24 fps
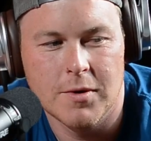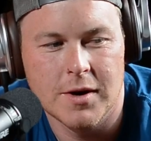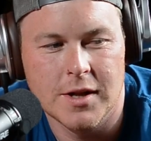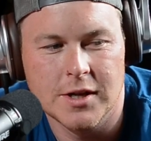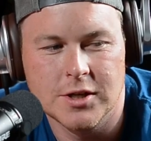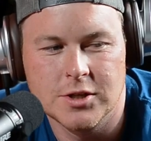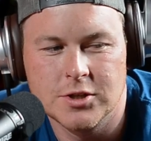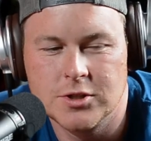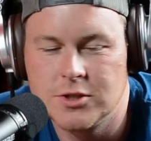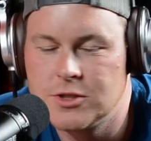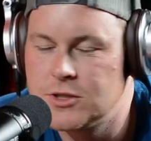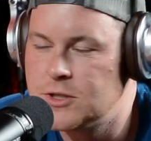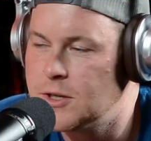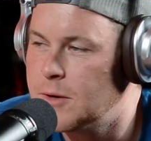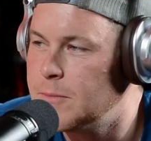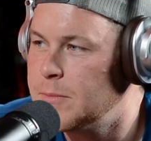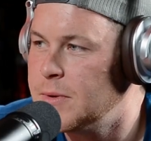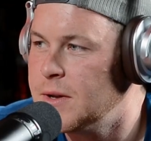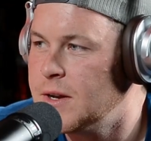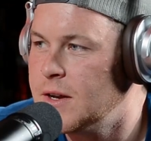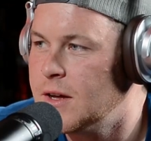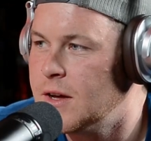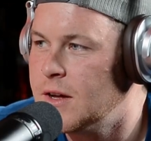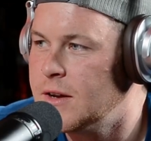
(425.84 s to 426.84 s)
want to jump
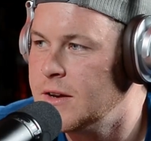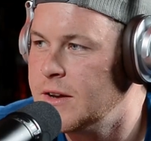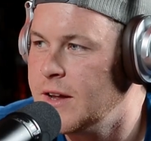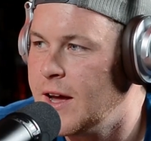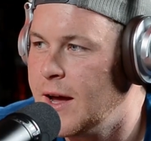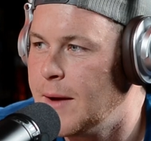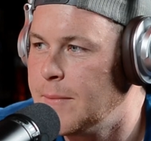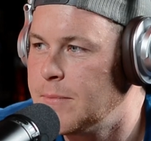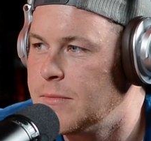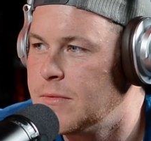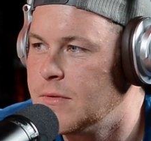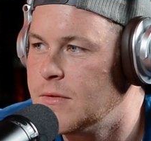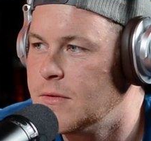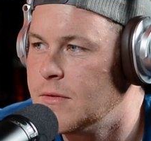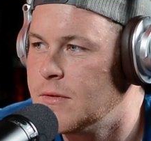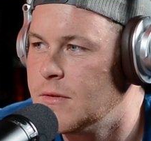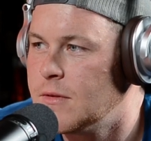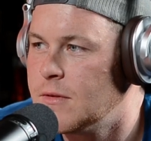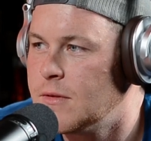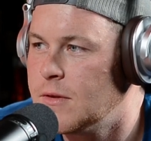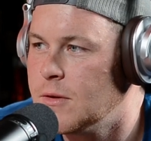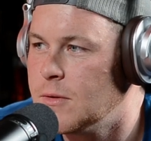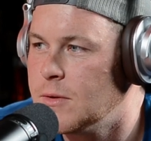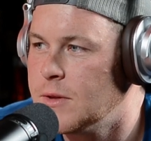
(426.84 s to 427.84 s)
into Untapped?
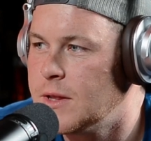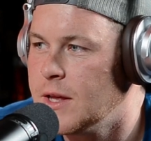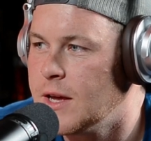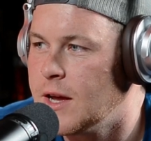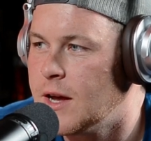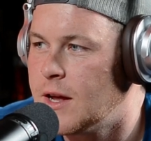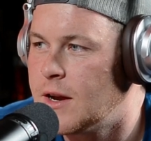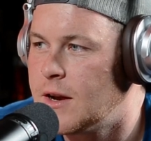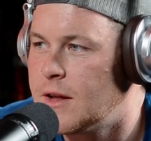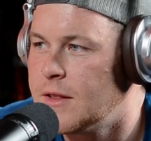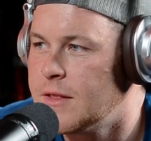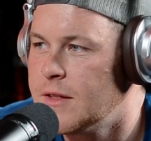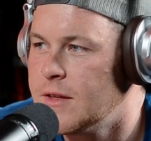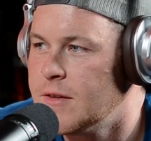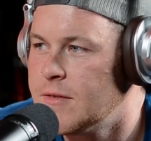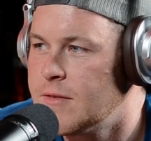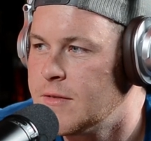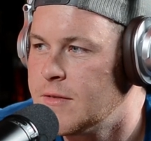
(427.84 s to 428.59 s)
See what they got on this?